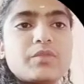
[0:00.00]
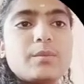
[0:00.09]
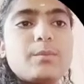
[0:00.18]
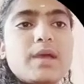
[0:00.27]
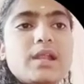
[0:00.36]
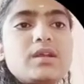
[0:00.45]

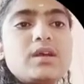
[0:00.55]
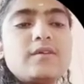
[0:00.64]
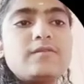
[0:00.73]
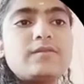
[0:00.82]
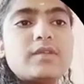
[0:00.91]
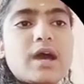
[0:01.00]
Bell
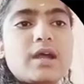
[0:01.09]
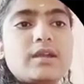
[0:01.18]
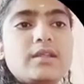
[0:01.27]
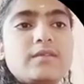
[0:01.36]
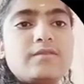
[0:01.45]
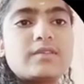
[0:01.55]
curves are
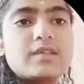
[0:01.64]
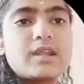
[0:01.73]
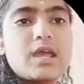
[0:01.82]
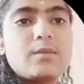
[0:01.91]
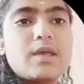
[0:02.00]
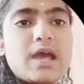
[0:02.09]

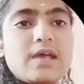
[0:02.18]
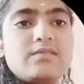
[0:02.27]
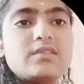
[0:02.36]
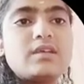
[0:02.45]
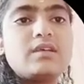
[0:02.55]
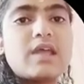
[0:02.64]
described
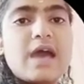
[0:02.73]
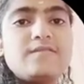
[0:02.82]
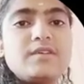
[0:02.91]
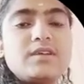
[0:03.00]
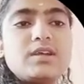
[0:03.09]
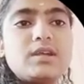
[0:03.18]
as
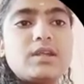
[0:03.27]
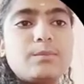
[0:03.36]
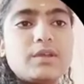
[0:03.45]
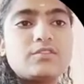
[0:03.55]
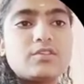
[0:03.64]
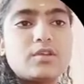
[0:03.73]
graphical
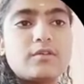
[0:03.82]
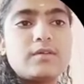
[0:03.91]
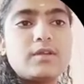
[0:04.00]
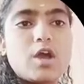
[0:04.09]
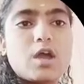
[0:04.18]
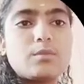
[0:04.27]
depiction of a
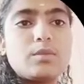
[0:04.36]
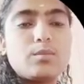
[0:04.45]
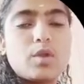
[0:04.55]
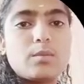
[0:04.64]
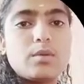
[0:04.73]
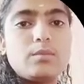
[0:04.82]
normal
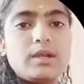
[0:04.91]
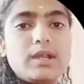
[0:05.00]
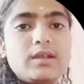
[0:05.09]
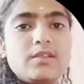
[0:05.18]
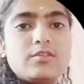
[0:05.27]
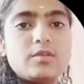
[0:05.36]

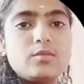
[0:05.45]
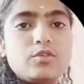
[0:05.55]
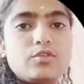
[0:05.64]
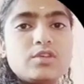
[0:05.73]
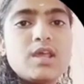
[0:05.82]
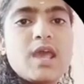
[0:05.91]
probability
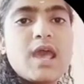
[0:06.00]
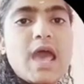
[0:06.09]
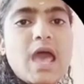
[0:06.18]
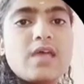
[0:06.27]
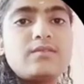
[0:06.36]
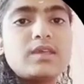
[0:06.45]
distribution,
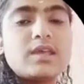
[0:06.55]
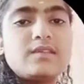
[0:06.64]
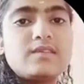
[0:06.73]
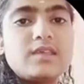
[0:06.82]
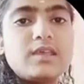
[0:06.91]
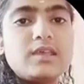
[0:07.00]
as we can
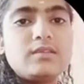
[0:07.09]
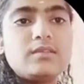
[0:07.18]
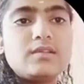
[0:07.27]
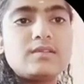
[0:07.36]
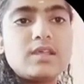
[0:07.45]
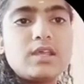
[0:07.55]
see in
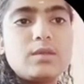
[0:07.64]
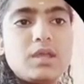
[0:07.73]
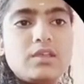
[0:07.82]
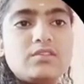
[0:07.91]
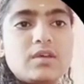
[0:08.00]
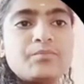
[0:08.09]
this
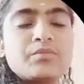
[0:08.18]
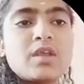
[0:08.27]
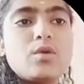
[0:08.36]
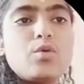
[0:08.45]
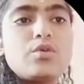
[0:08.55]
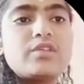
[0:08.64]
image,
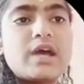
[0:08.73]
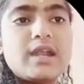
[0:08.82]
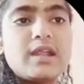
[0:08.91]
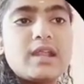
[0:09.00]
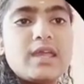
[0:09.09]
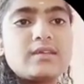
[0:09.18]
whose
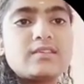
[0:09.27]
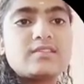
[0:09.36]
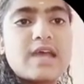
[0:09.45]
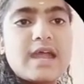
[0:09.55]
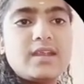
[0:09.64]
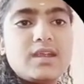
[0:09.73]
underlying
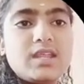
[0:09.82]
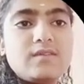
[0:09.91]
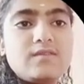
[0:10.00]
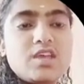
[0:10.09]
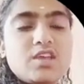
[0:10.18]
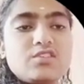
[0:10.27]
standard
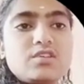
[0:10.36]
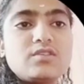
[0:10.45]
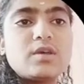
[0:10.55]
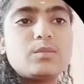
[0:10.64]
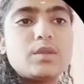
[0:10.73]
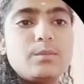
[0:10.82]
deviation
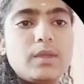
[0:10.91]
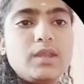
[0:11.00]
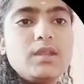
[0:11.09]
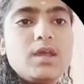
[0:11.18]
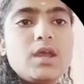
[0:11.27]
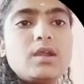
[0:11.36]
from the mean
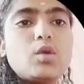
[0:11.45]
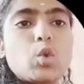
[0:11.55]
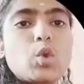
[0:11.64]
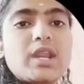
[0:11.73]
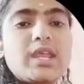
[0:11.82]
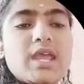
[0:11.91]
to
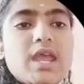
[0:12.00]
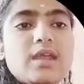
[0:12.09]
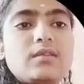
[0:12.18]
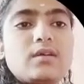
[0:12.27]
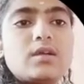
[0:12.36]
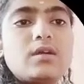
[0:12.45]
create
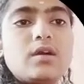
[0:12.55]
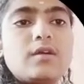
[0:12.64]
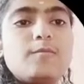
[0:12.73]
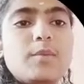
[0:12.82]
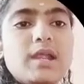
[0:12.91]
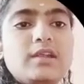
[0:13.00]
the
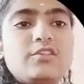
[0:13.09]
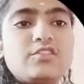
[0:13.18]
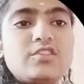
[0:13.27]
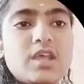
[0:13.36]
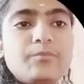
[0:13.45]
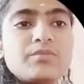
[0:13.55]
curve bell
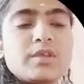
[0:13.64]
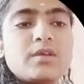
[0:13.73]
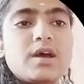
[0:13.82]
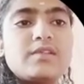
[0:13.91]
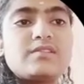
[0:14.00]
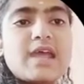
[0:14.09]
shape.
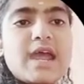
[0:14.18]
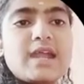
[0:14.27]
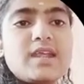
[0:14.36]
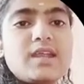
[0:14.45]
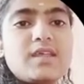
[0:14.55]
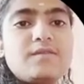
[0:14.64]
A
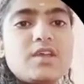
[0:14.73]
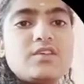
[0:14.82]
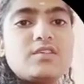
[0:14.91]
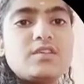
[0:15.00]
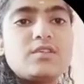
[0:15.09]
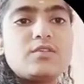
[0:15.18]
standard
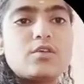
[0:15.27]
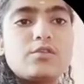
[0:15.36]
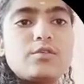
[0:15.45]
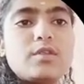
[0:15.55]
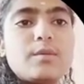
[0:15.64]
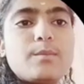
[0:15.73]
deviation is
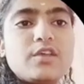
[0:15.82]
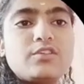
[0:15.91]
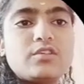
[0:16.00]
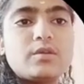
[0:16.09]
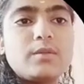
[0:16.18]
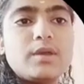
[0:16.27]
also the
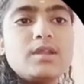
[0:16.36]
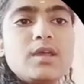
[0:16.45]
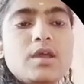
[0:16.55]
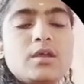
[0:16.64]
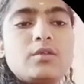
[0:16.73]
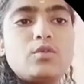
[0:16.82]
measurement
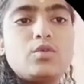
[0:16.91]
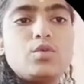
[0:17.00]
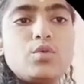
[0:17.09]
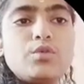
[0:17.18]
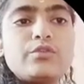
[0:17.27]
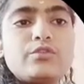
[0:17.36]
to
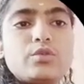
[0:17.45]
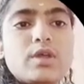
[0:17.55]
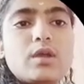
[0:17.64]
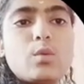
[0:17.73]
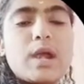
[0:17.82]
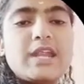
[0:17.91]
use to the
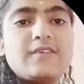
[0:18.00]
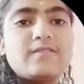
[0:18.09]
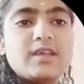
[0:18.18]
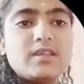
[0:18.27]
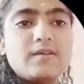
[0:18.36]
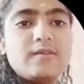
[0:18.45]
quantify
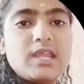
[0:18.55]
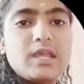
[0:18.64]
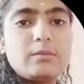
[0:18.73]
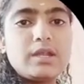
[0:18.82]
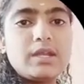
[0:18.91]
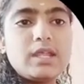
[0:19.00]
the
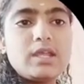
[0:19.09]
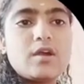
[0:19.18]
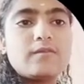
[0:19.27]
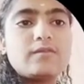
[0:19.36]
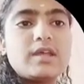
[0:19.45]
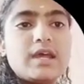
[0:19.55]
variability
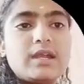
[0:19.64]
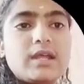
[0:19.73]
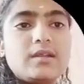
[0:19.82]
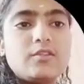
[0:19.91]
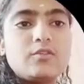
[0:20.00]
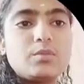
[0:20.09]
of
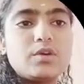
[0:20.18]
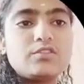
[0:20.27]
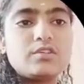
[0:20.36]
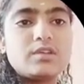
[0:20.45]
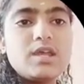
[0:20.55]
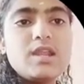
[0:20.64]
data
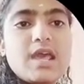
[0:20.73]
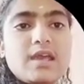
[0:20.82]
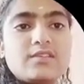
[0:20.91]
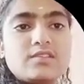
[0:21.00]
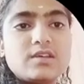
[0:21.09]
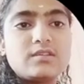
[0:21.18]
dispersion and
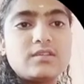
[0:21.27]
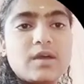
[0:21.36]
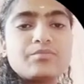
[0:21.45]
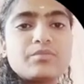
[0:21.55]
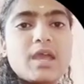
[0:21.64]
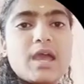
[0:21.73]
etc.
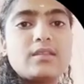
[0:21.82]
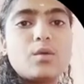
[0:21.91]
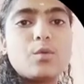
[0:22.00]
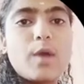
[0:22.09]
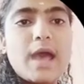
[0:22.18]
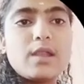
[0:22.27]
and the
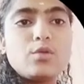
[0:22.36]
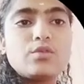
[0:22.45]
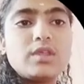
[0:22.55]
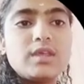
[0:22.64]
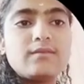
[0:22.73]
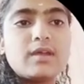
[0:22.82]
values
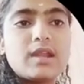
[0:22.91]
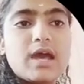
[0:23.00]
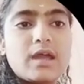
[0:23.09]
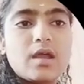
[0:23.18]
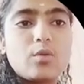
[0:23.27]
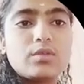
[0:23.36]
given
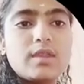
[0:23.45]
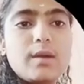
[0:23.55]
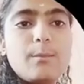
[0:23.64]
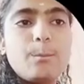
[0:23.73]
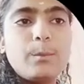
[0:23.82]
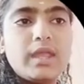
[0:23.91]
around the
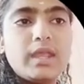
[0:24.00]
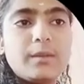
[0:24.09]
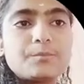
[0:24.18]
mean.